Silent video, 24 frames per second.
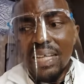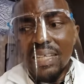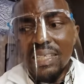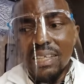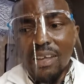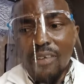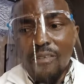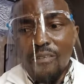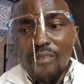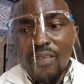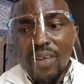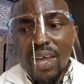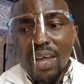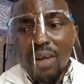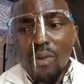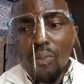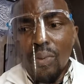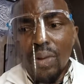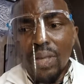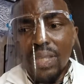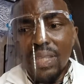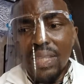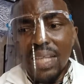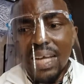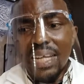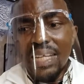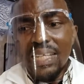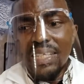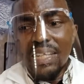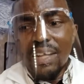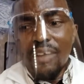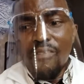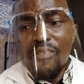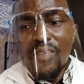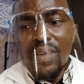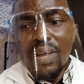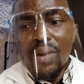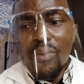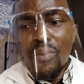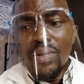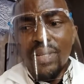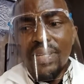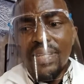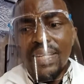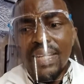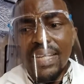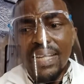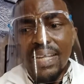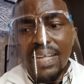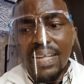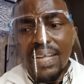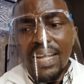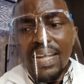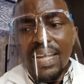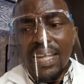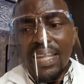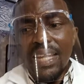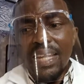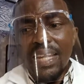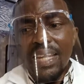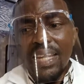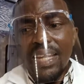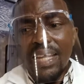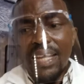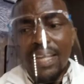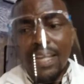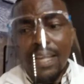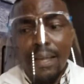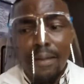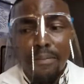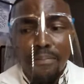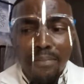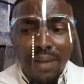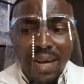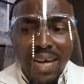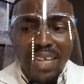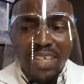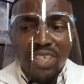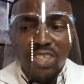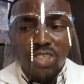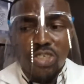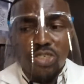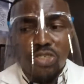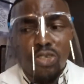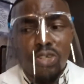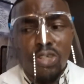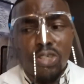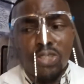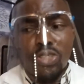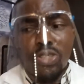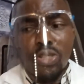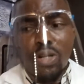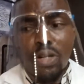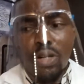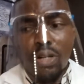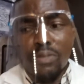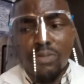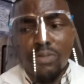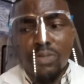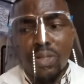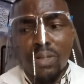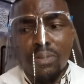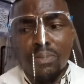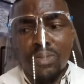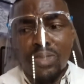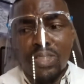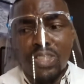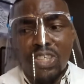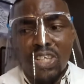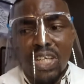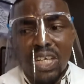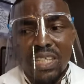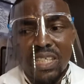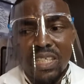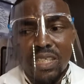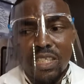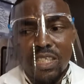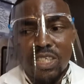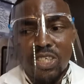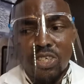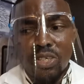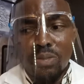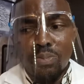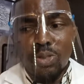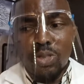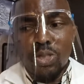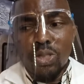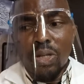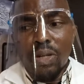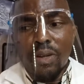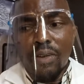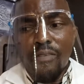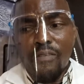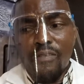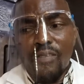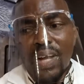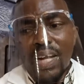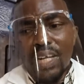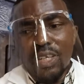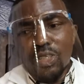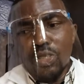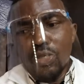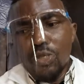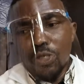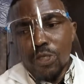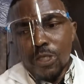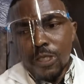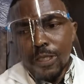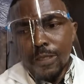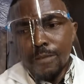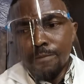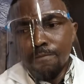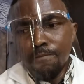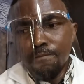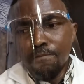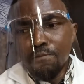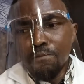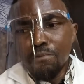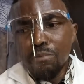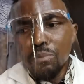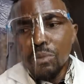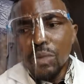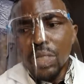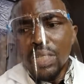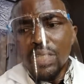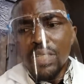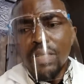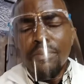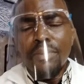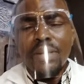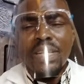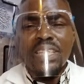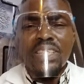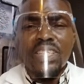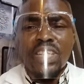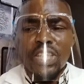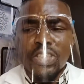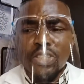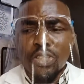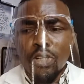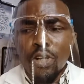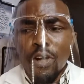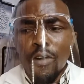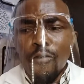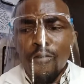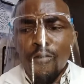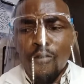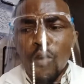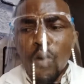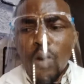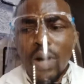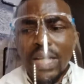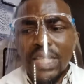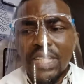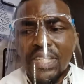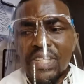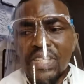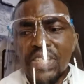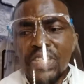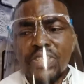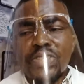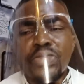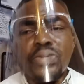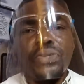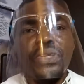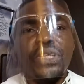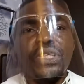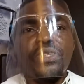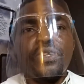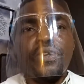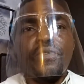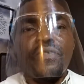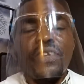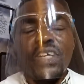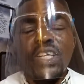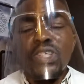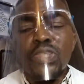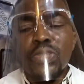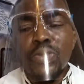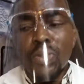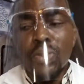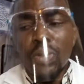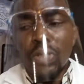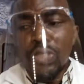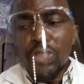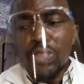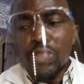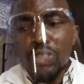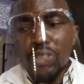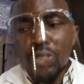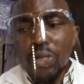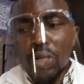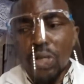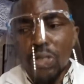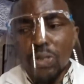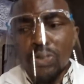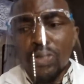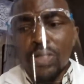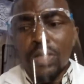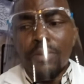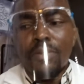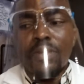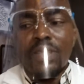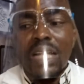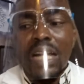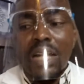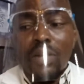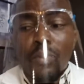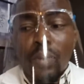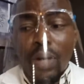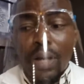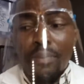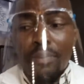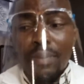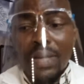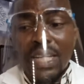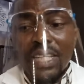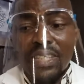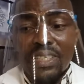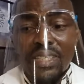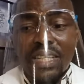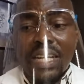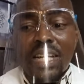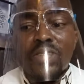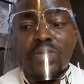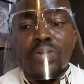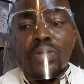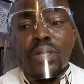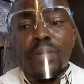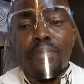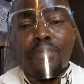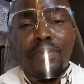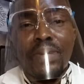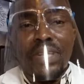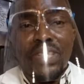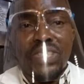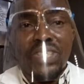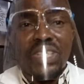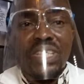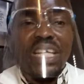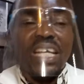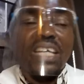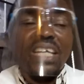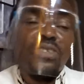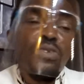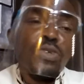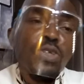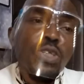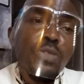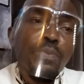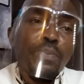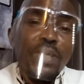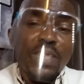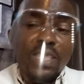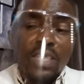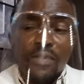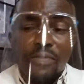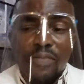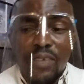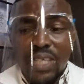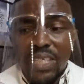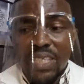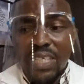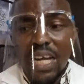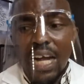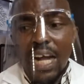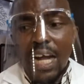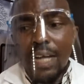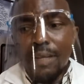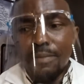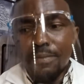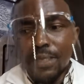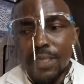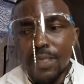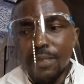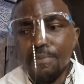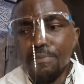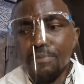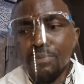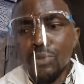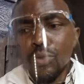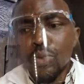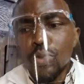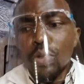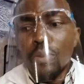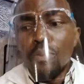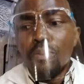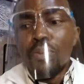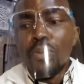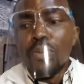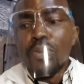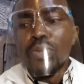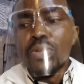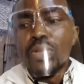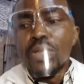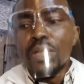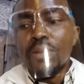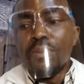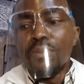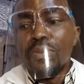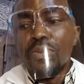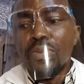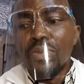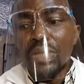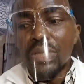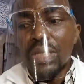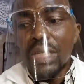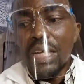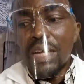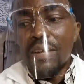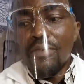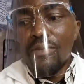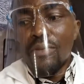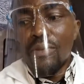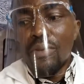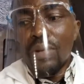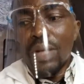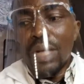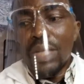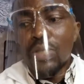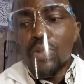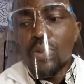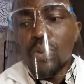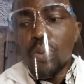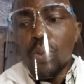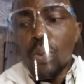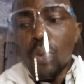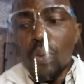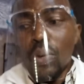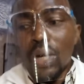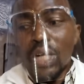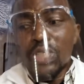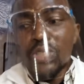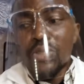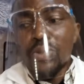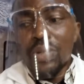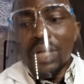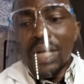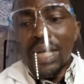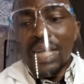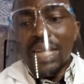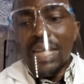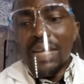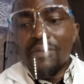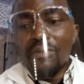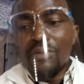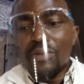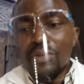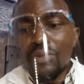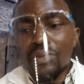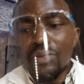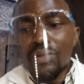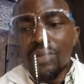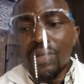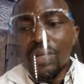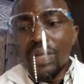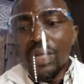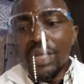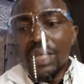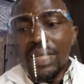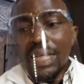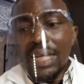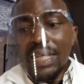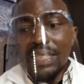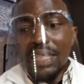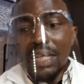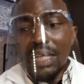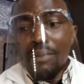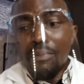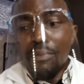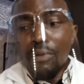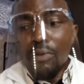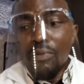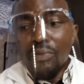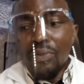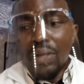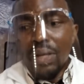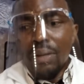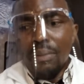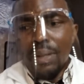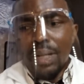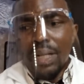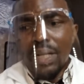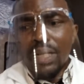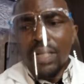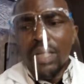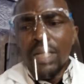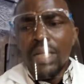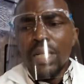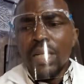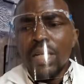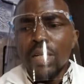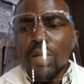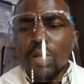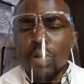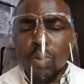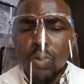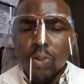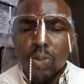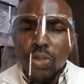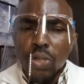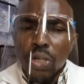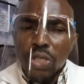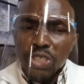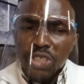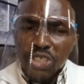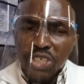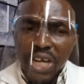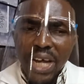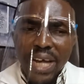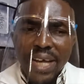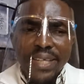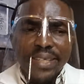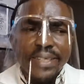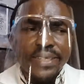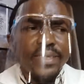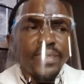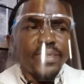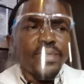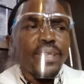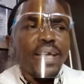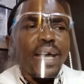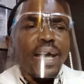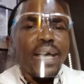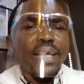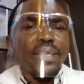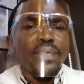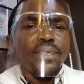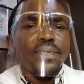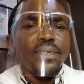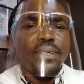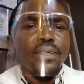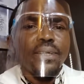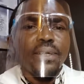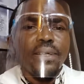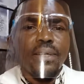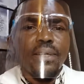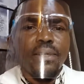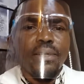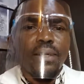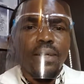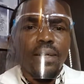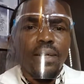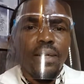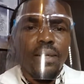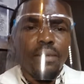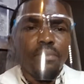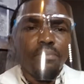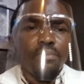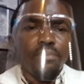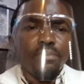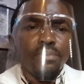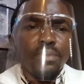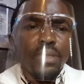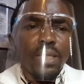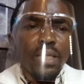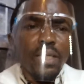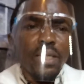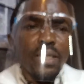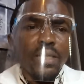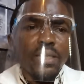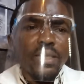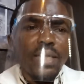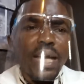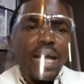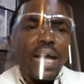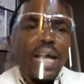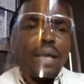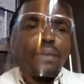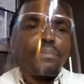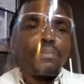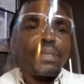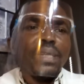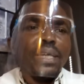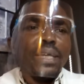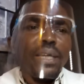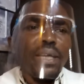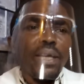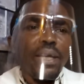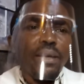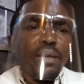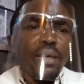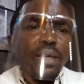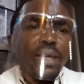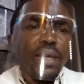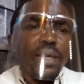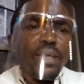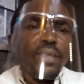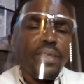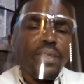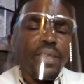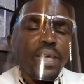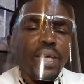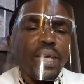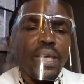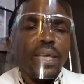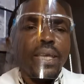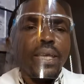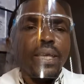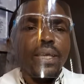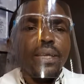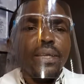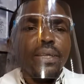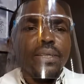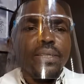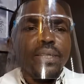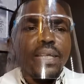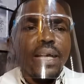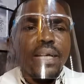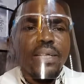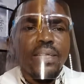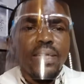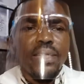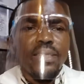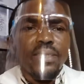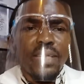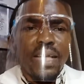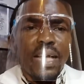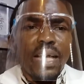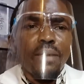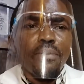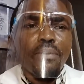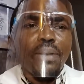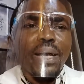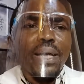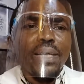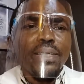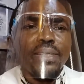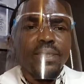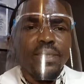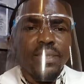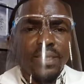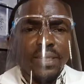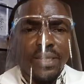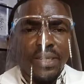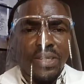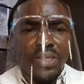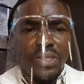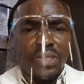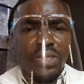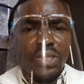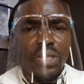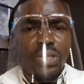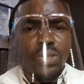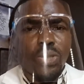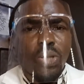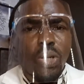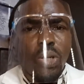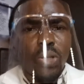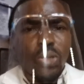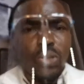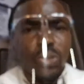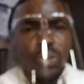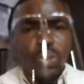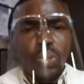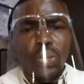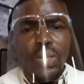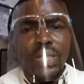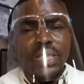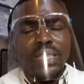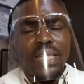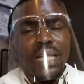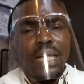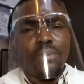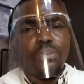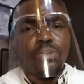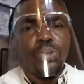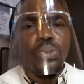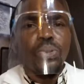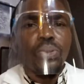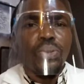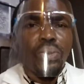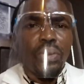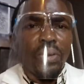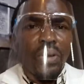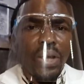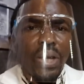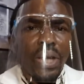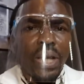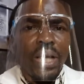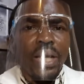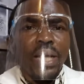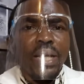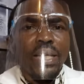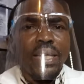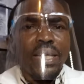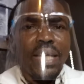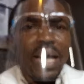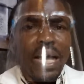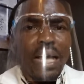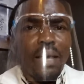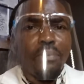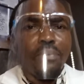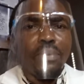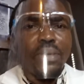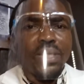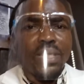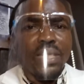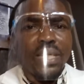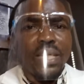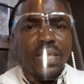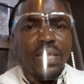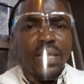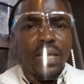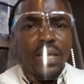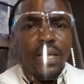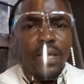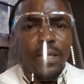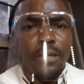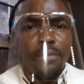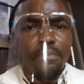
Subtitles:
interfere with DNA binding structure of some transcription factors. The medication of 4 and 6 units of insulin shot that were administered to the patient at those specific times to boost the immune level and to lower sugar levels that's above normal could suggest that the AD, that Alzheimer's disease, is also a type 2-3 diabetic,